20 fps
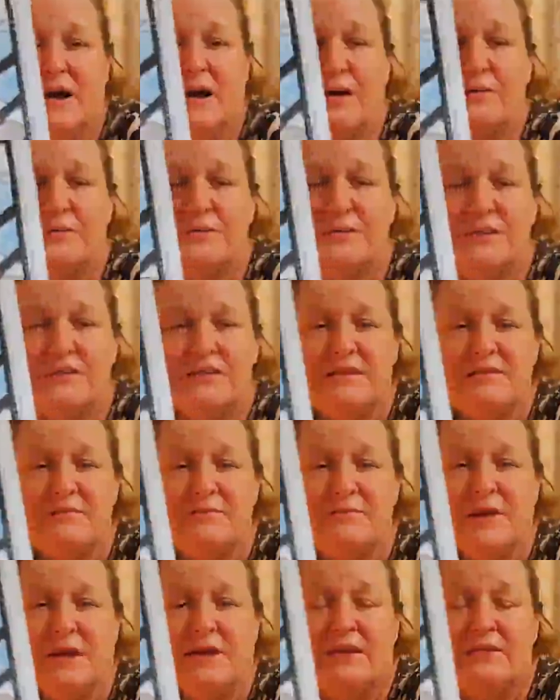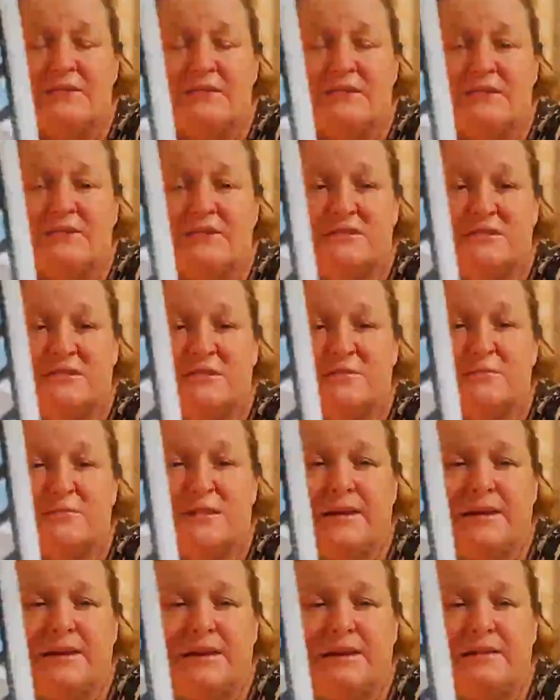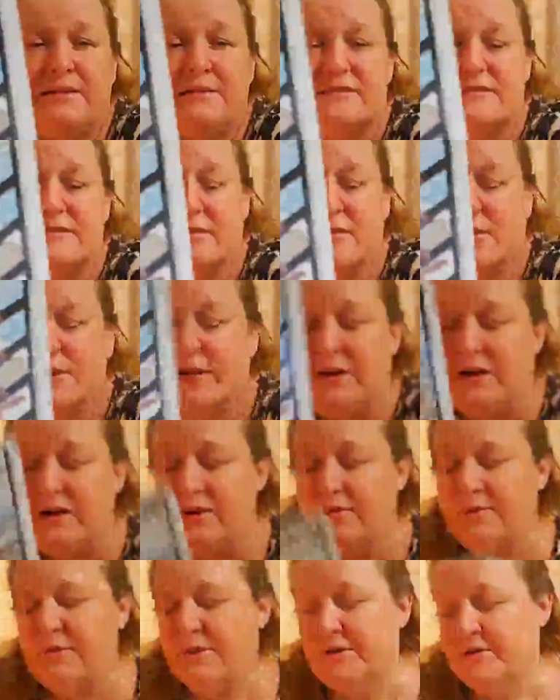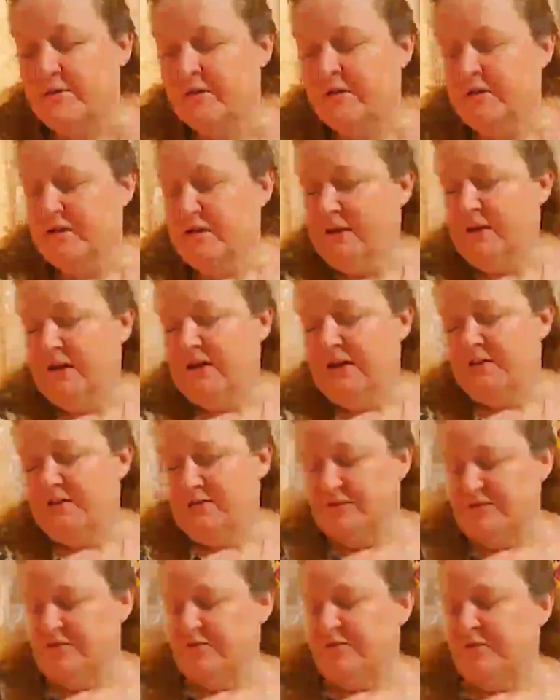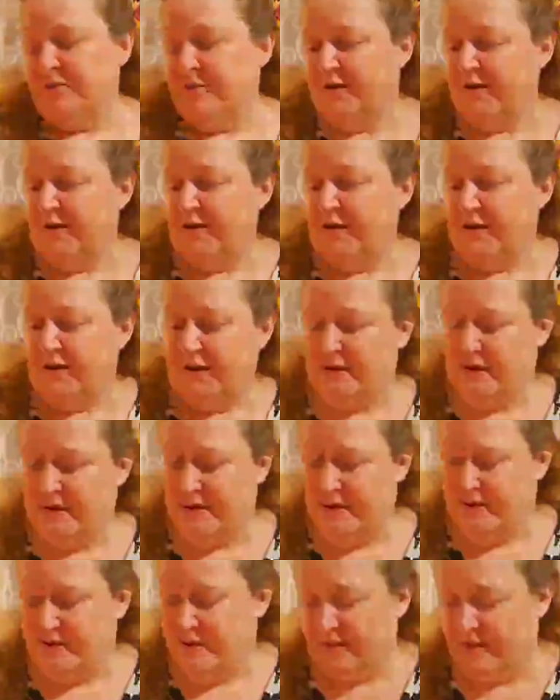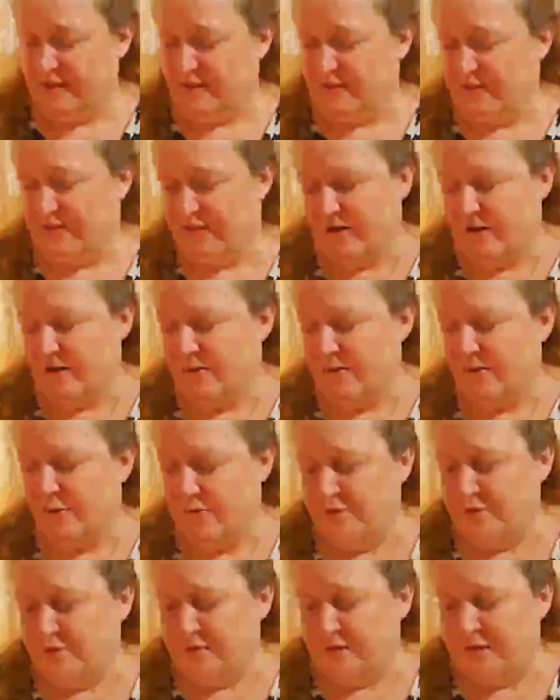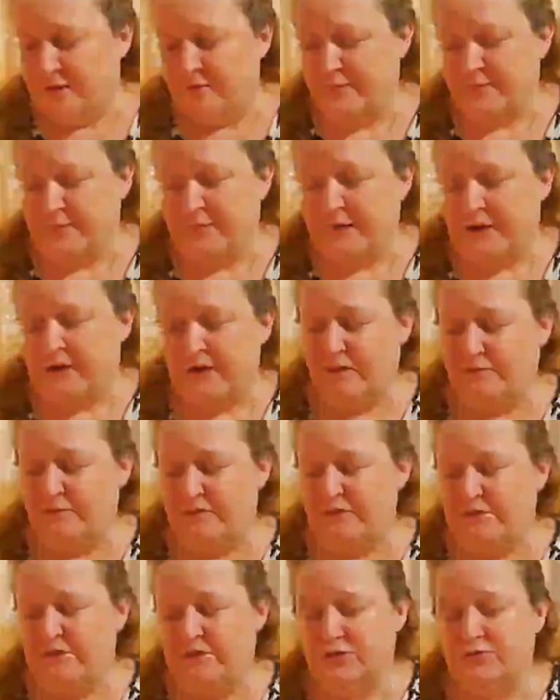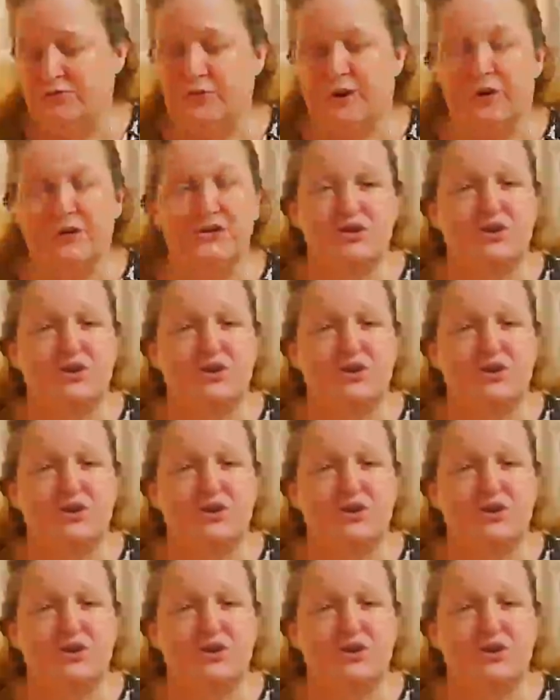see the message and the meaning that's going on there. And so it's a very important thing for him to rush